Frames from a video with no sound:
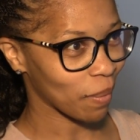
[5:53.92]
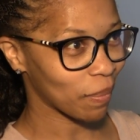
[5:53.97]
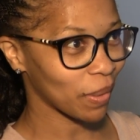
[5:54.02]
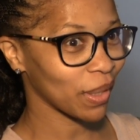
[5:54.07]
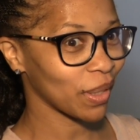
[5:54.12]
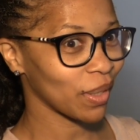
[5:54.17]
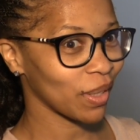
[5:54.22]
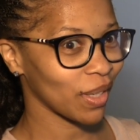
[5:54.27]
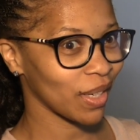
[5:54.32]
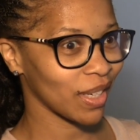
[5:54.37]

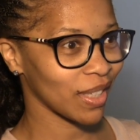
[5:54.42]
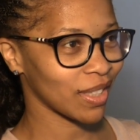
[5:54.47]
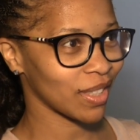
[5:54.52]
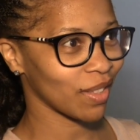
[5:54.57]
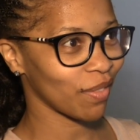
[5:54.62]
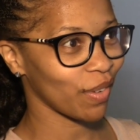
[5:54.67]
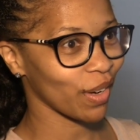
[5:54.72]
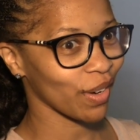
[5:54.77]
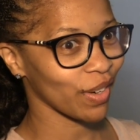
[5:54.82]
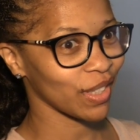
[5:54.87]
but it's
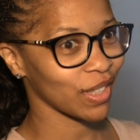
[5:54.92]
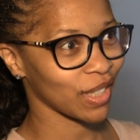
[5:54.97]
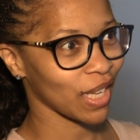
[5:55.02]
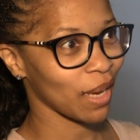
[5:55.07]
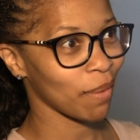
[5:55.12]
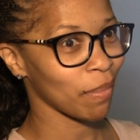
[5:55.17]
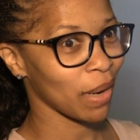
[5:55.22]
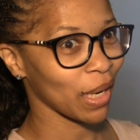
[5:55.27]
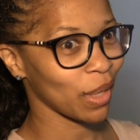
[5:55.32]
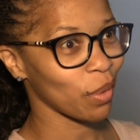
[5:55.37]
the very
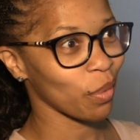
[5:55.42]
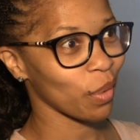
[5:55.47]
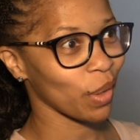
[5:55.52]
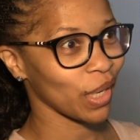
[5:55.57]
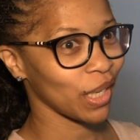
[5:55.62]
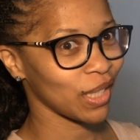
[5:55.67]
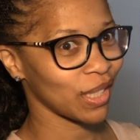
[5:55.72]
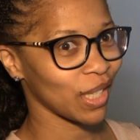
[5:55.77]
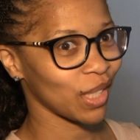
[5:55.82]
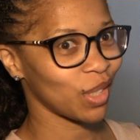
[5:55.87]
same
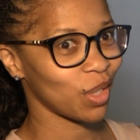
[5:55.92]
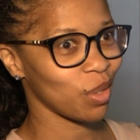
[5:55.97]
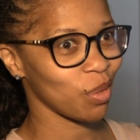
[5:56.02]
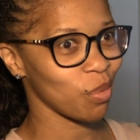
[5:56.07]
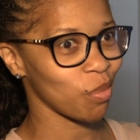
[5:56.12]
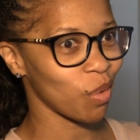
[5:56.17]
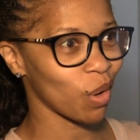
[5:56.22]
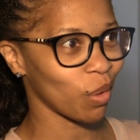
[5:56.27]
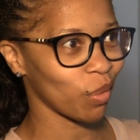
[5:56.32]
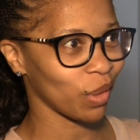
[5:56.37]
minorities that
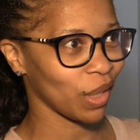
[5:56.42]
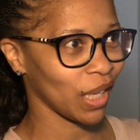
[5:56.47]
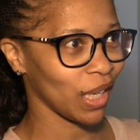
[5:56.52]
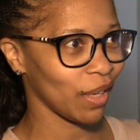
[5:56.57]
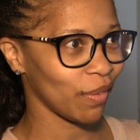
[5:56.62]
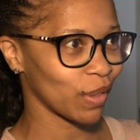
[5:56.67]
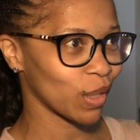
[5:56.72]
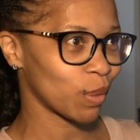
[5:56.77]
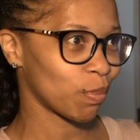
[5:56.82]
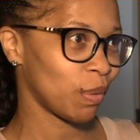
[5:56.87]
you won't
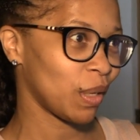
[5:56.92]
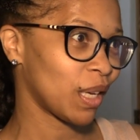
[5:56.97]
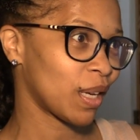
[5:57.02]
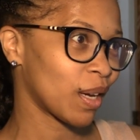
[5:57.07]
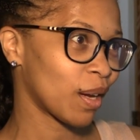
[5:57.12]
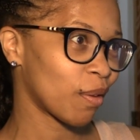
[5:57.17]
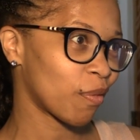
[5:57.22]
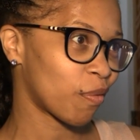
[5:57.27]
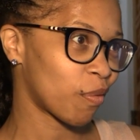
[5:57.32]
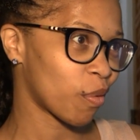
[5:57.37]
even speak
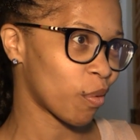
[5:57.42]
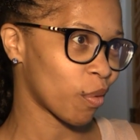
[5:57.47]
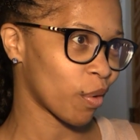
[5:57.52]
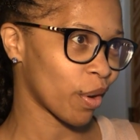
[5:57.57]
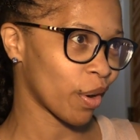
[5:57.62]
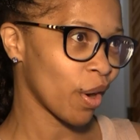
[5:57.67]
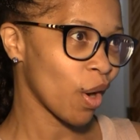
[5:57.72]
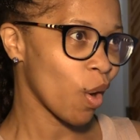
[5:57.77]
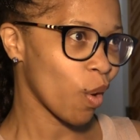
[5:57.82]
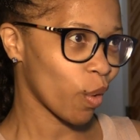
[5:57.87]
up
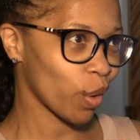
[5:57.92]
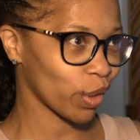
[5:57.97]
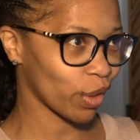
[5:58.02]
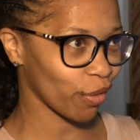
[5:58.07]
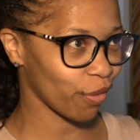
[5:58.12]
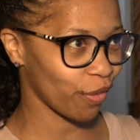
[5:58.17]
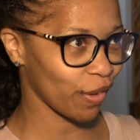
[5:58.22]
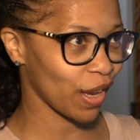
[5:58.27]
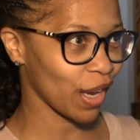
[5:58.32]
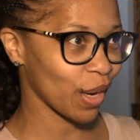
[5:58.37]
for or
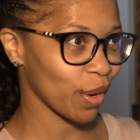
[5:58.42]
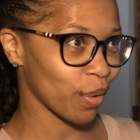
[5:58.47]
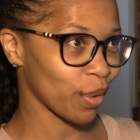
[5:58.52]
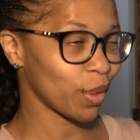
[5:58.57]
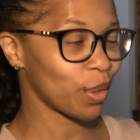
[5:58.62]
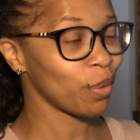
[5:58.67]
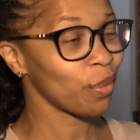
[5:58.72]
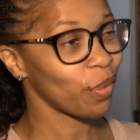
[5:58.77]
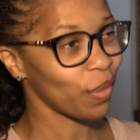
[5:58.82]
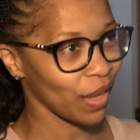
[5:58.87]
defend or
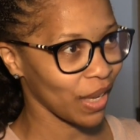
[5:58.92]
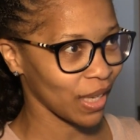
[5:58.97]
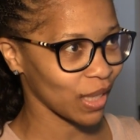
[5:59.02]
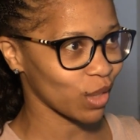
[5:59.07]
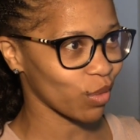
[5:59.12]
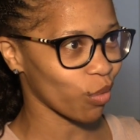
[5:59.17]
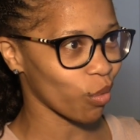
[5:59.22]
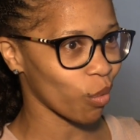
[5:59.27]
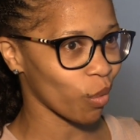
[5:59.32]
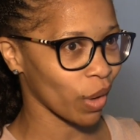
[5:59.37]
do
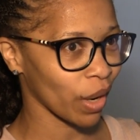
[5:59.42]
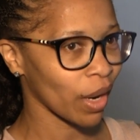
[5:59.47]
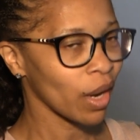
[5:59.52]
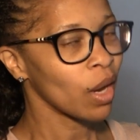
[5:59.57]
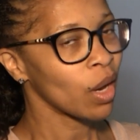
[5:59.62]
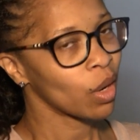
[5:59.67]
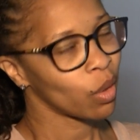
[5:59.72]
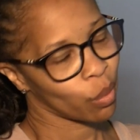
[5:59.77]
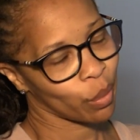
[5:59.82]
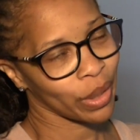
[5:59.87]
things for.
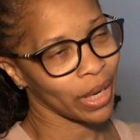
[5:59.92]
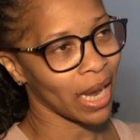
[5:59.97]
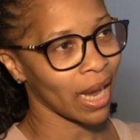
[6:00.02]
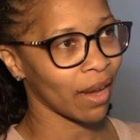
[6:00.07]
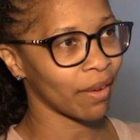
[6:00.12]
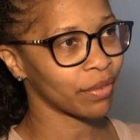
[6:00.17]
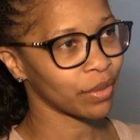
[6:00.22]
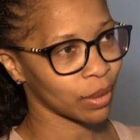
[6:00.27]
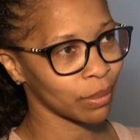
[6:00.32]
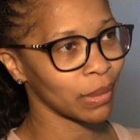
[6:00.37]
We
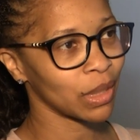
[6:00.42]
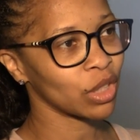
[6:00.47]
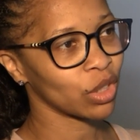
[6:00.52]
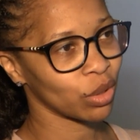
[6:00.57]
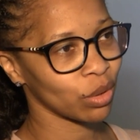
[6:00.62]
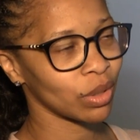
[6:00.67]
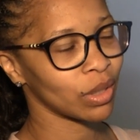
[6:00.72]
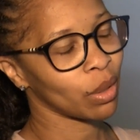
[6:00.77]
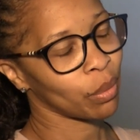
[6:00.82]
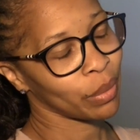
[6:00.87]
have some
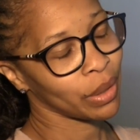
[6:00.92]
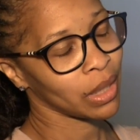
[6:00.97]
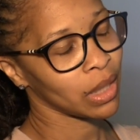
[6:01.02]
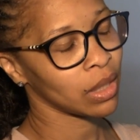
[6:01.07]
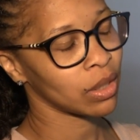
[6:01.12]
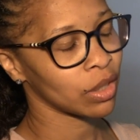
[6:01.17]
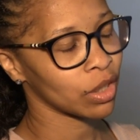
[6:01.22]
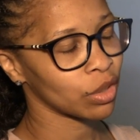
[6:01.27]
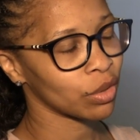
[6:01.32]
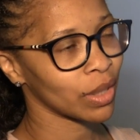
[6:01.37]
issues that we
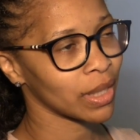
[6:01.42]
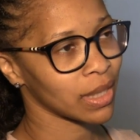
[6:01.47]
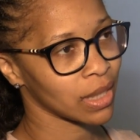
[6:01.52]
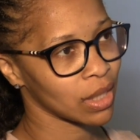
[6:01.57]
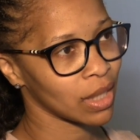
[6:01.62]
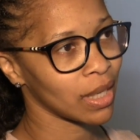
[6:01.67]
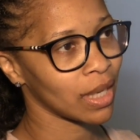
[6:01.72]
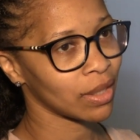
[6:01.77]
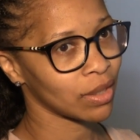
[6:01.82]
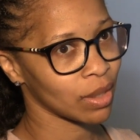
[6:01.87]
need to address
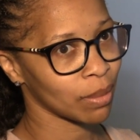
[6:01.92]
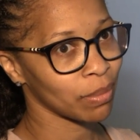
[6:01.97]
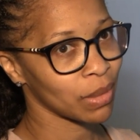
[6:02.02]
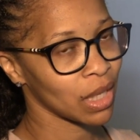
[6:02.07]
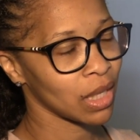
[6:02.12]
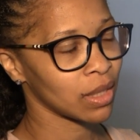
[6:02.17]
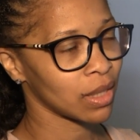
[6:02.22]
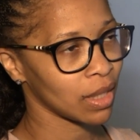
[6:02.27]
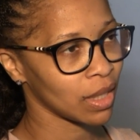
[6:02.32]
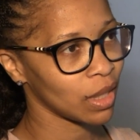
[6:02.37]
and some
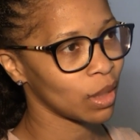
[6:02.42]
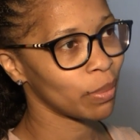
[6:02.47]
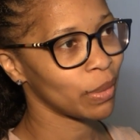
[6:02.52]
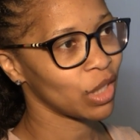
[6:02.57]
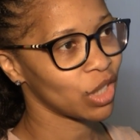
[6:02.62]
things that need to